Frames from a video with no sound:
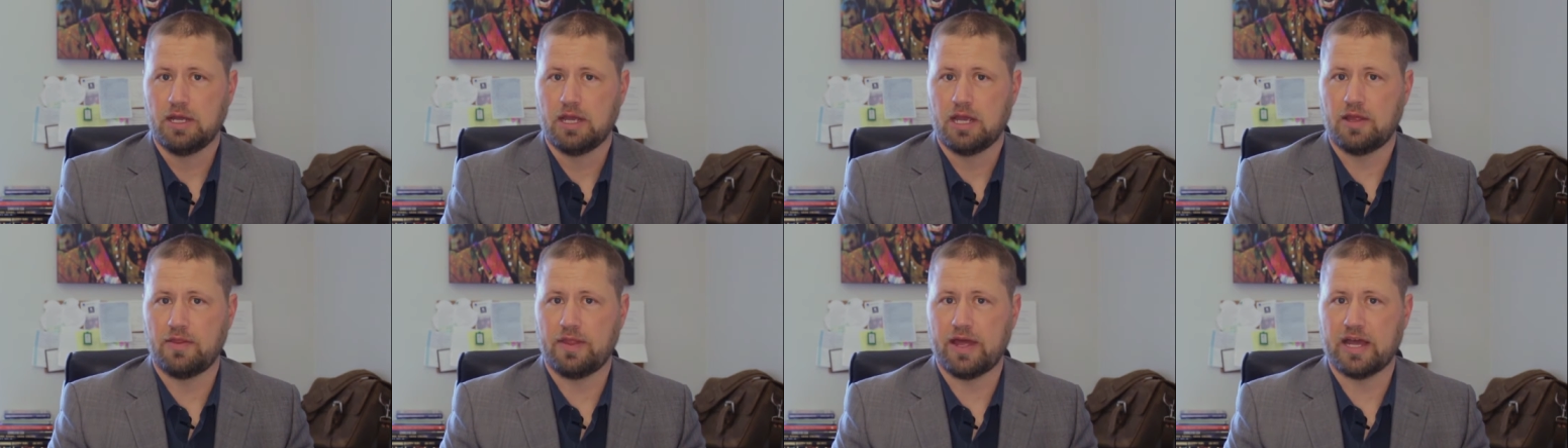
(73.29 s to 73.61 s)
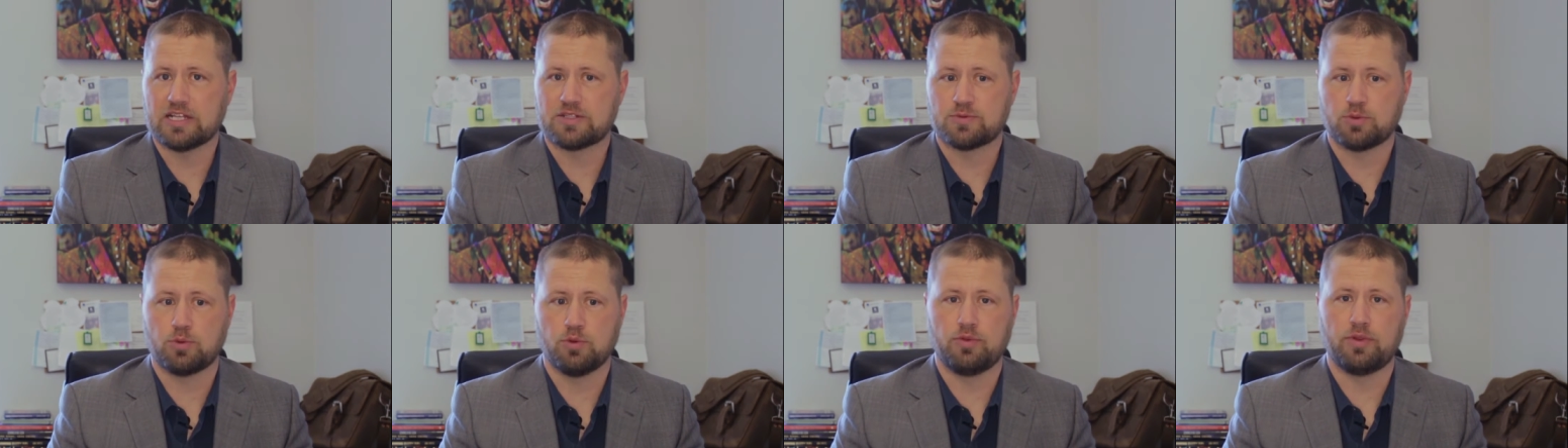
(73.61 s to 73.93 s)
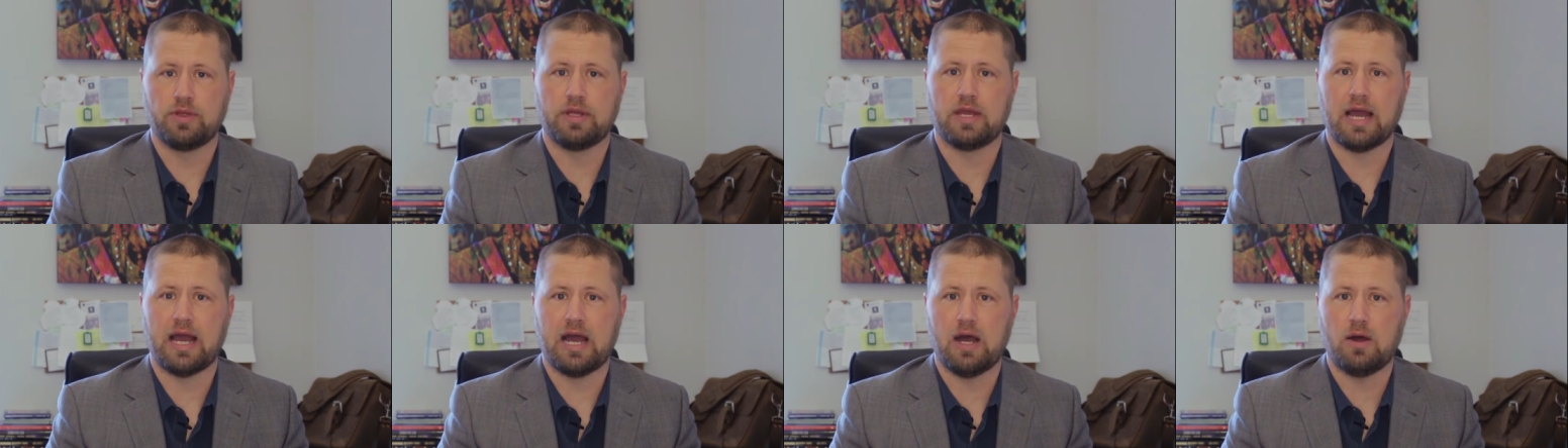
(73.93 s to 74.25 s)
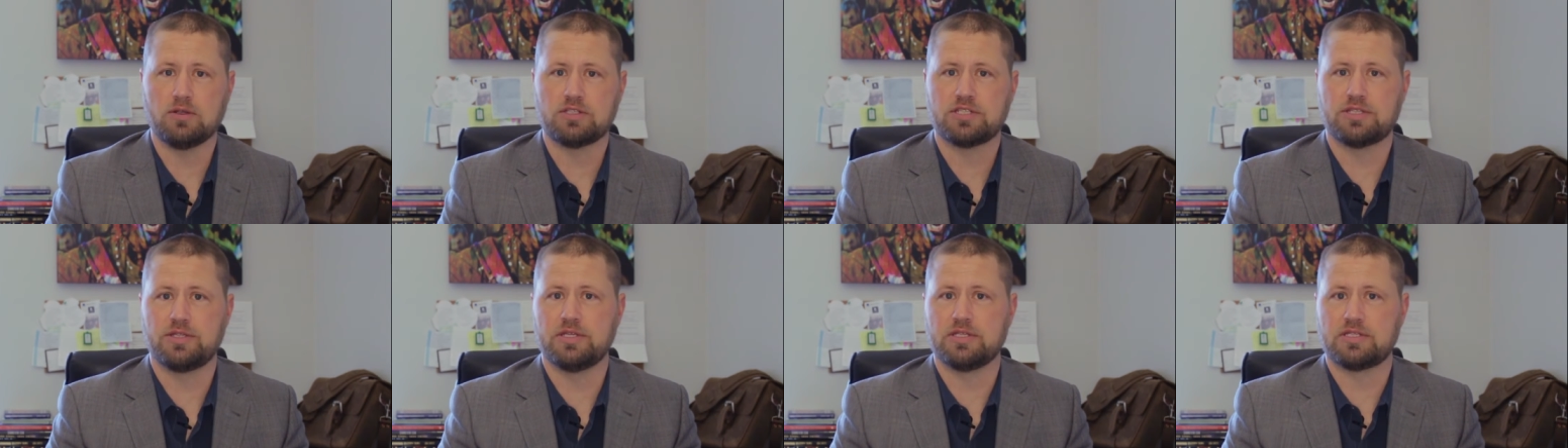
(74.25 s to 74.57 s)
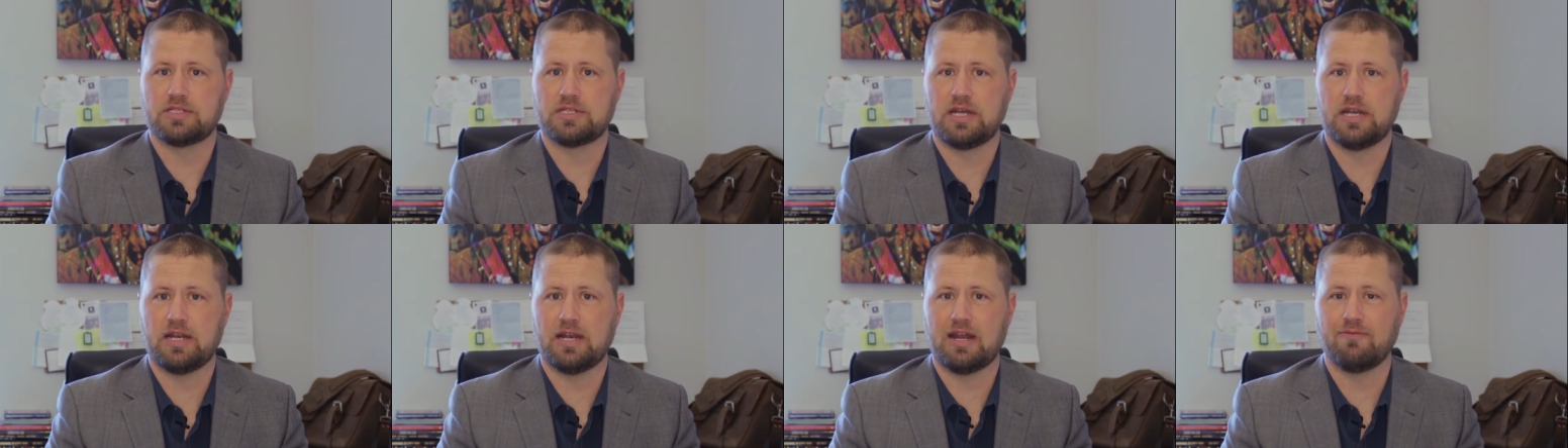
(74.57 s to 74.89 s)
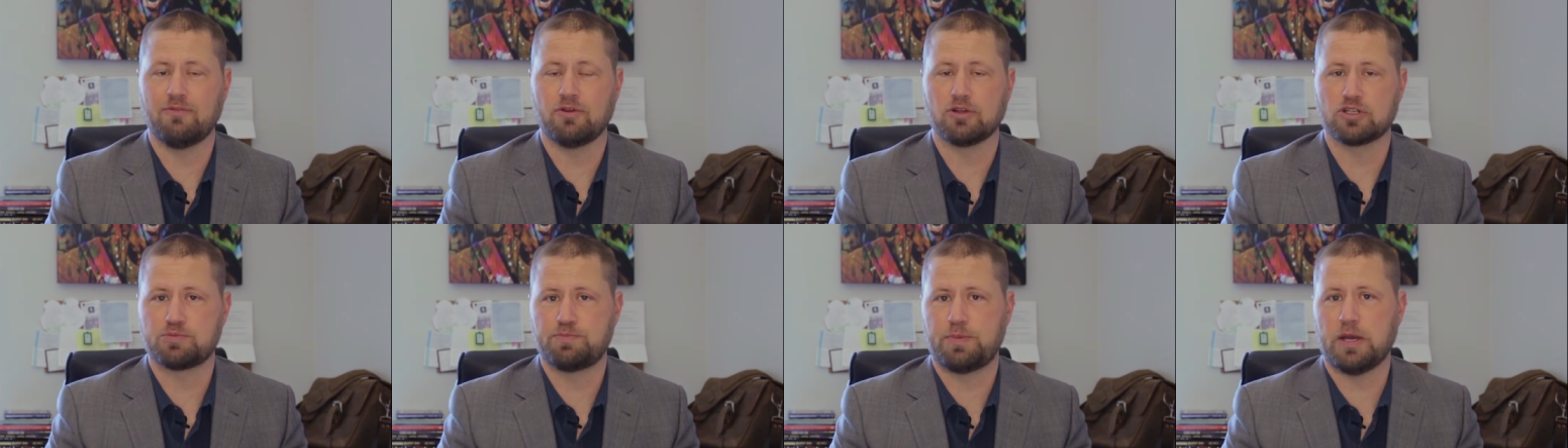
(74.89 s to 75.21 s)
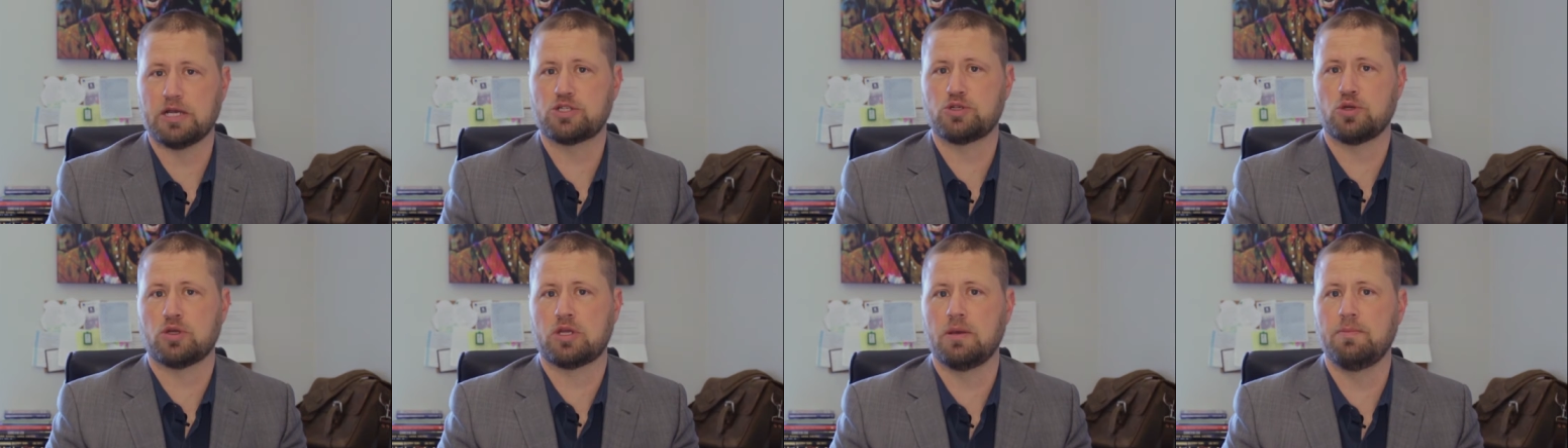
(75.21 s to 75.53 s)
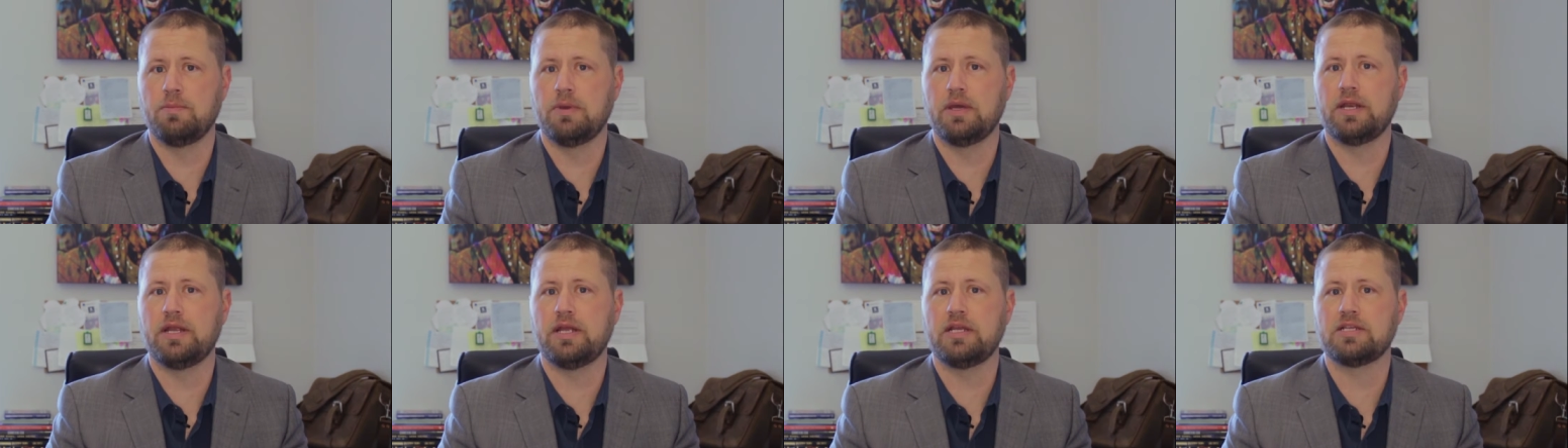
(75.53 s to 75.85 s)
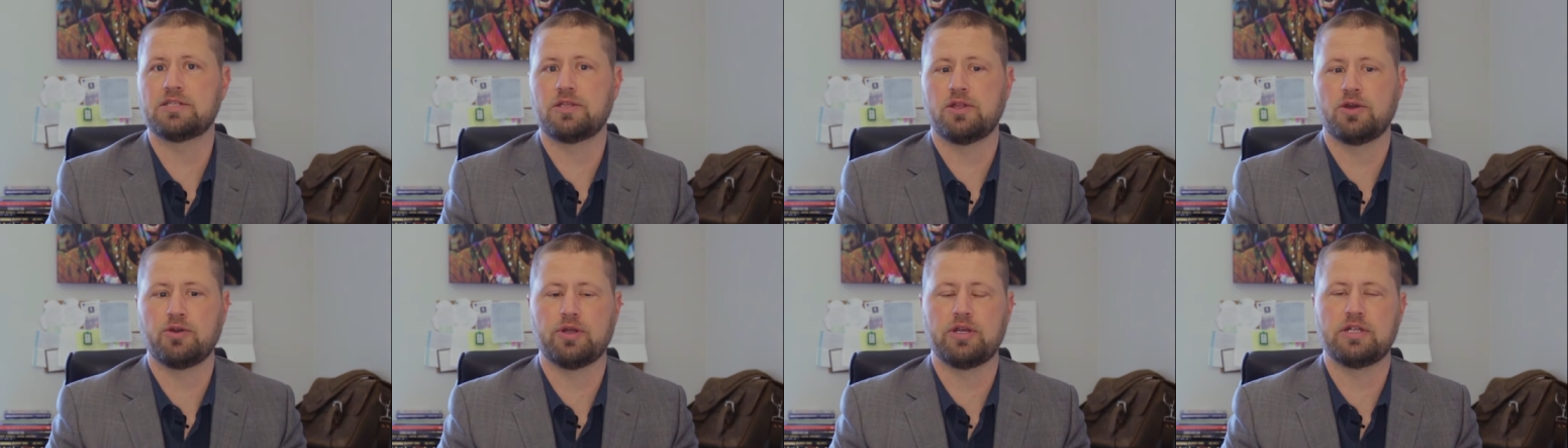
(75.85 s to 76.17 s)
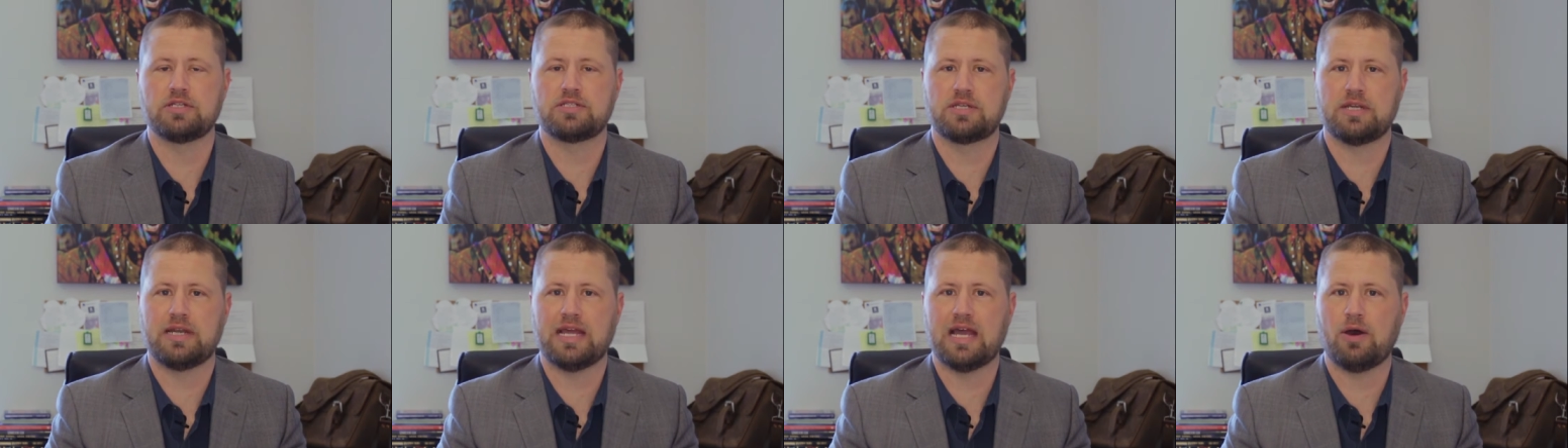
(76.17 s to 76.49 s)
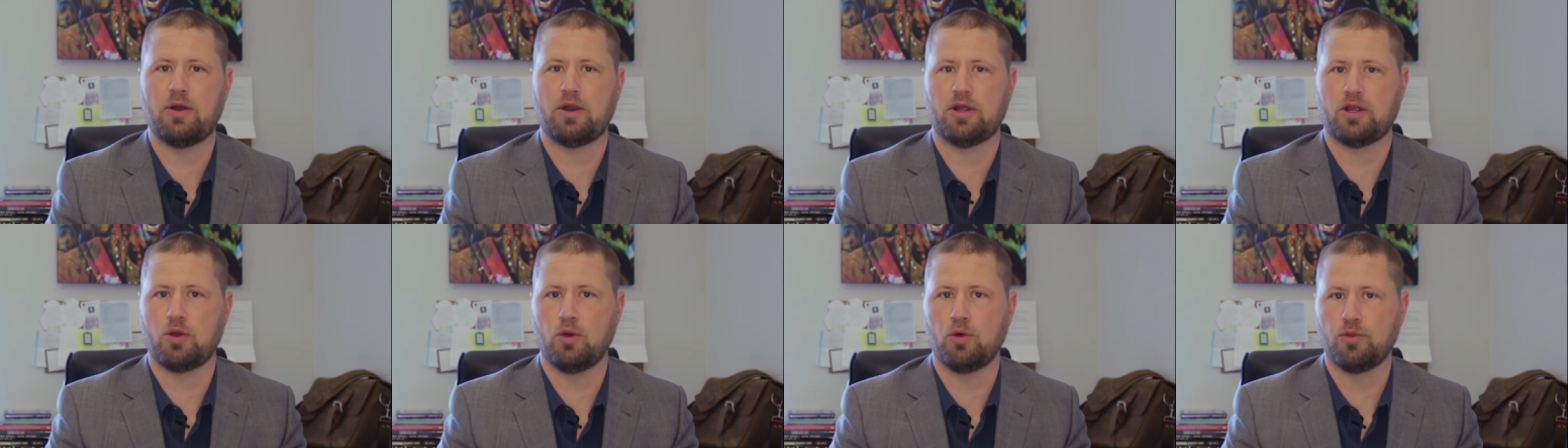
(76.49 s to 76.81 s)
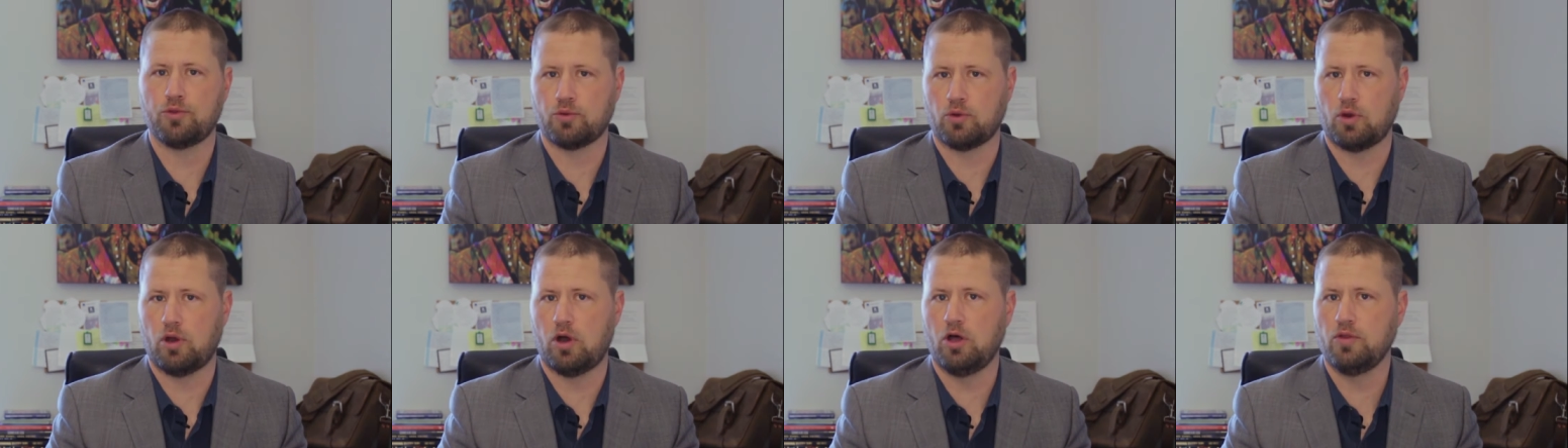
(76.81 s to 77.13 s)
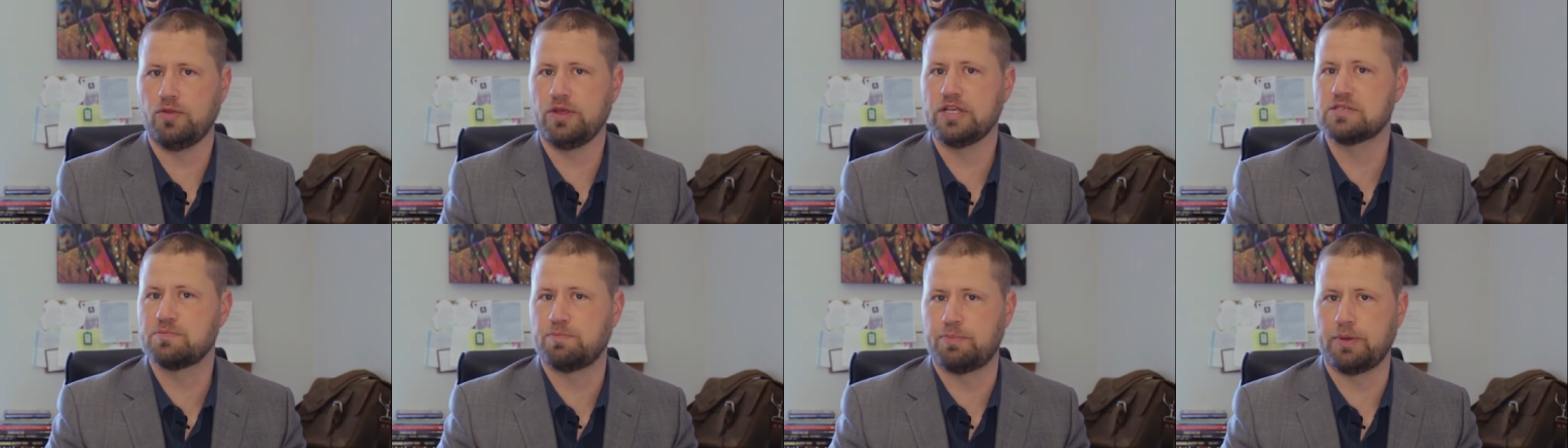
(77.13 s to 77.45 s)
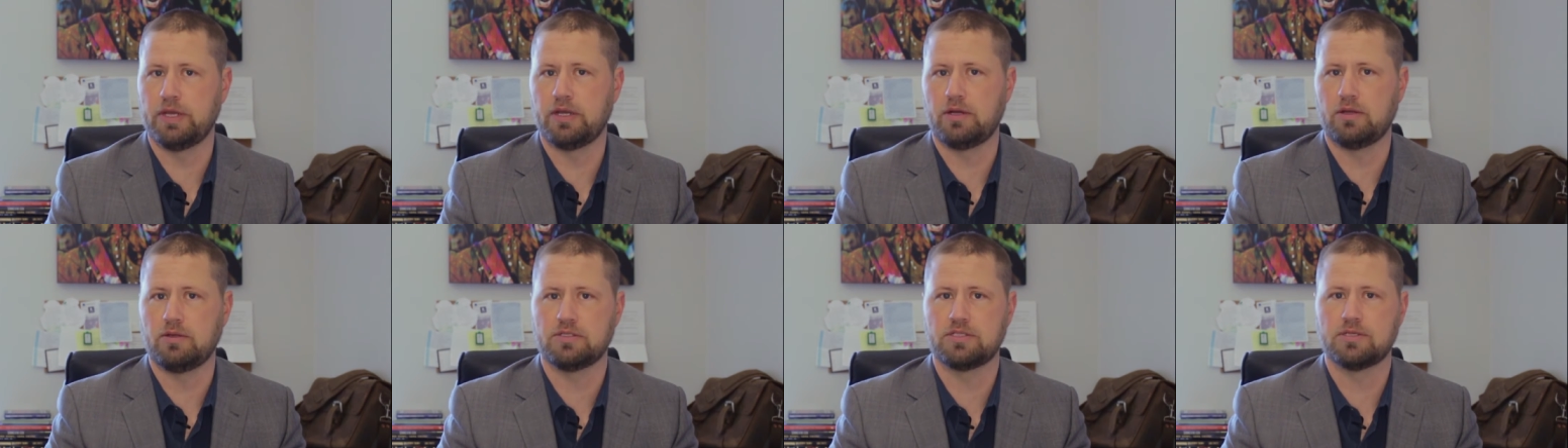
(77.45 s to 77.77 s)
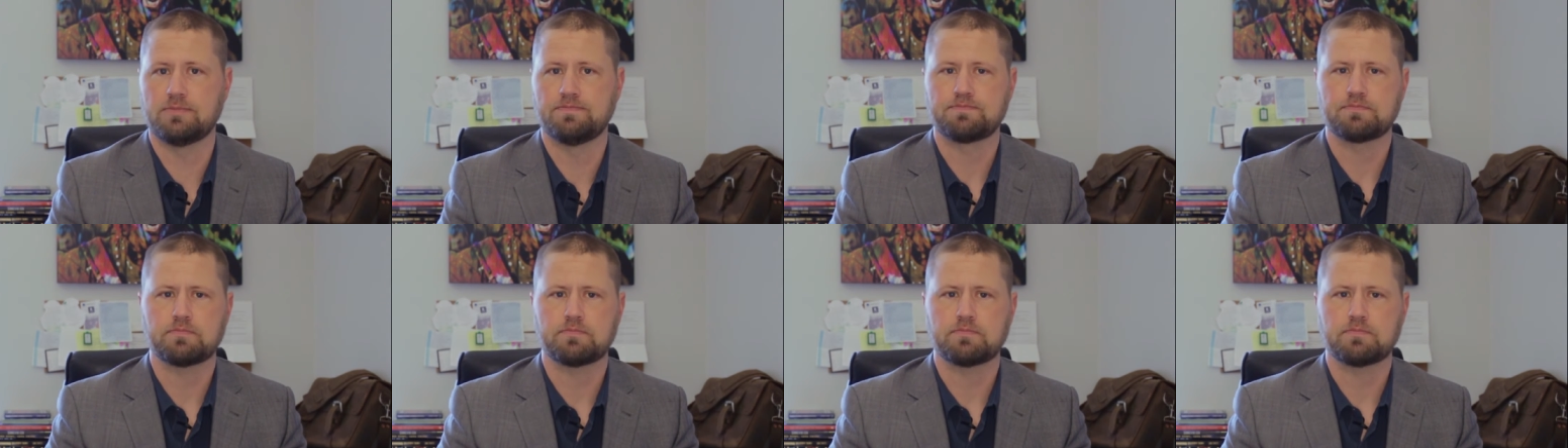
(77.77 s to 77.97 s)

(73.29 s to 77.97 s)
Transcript: and that's where the House and the Senate have their special committees, and they're going to sit down and go through all these bills